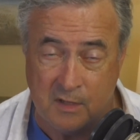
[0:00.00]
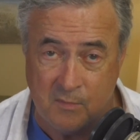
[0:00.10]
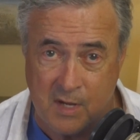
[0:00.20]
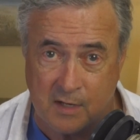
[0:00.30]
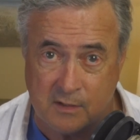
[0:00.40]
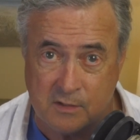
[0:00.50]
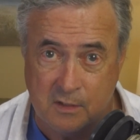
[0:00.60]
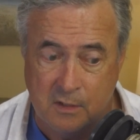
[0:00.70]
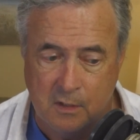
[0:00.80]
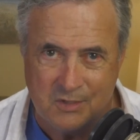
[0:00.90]
the mix.
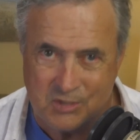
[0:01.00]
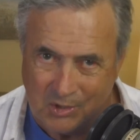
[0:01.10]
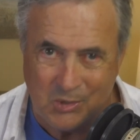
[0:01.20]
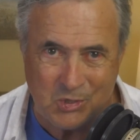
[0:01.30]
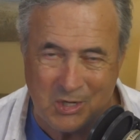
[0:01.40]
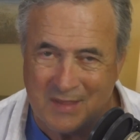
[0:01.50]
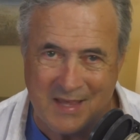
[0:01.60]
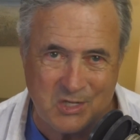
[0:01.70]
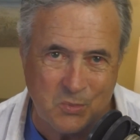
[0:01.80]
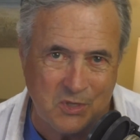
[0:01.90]
The solution to
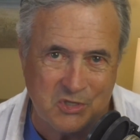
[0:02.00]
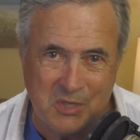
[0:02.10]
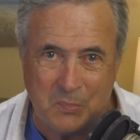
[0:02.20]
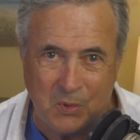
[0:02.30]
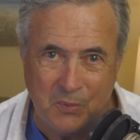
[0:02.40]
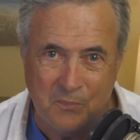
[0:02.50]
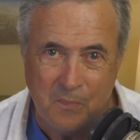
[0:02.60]
that's real simple.